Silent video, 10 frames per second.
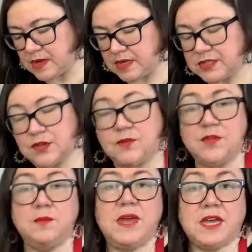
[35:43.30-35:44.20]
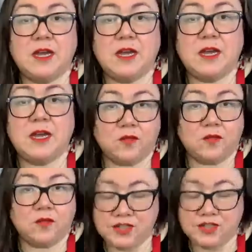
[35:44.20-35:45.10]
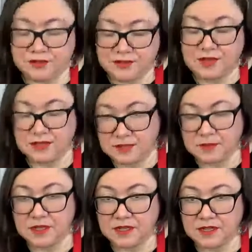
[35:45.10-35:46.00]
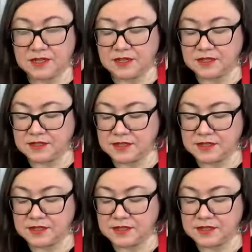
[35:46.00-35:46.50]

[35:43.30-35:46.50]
So if you make a perforation in something like this,